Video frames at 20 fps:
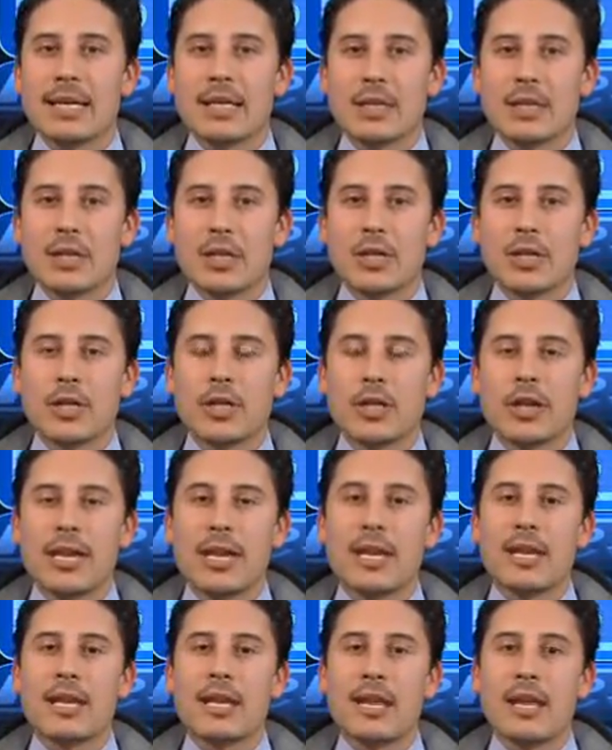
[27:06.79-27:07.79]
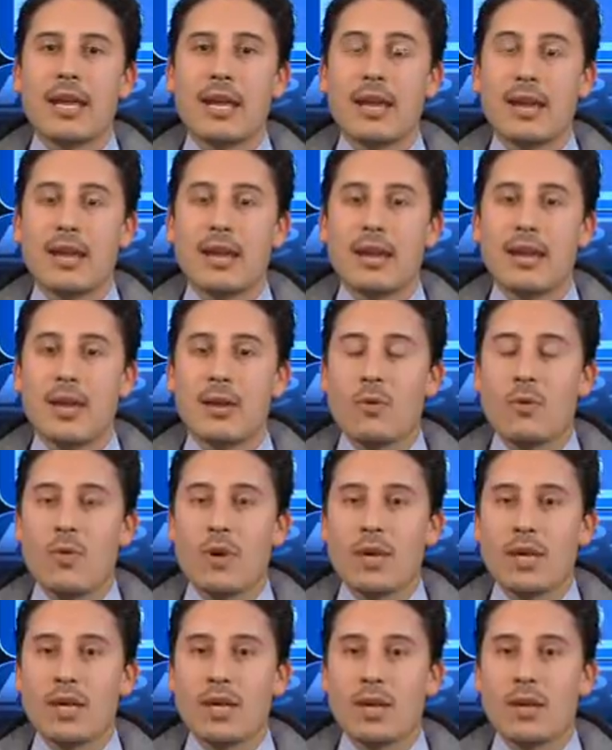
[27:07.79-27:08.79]
clear in
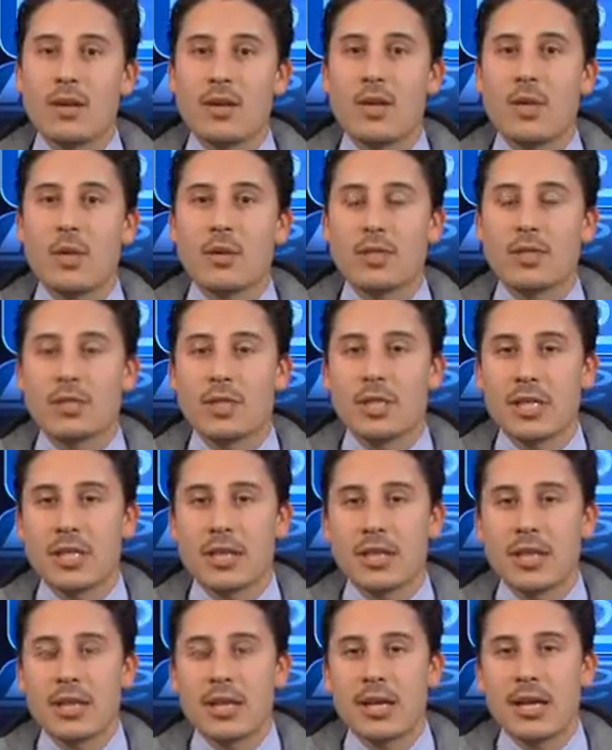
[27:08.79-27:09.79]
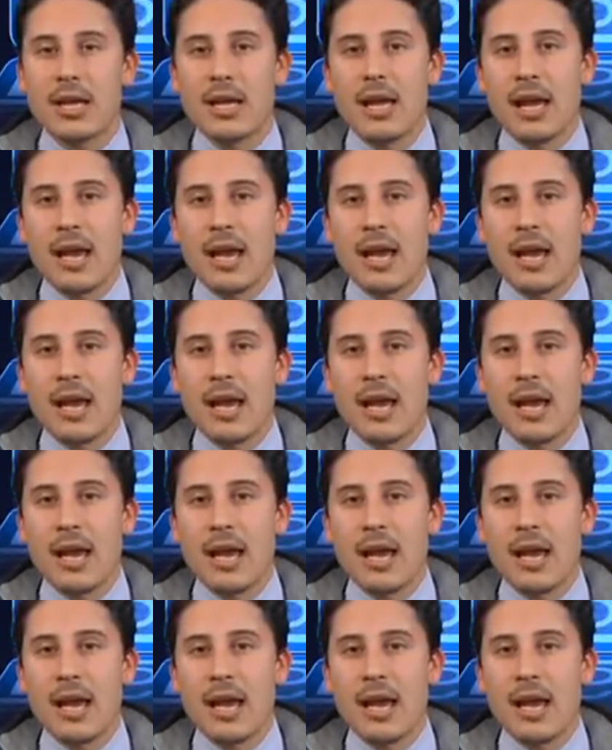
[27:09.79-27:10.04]
what he or she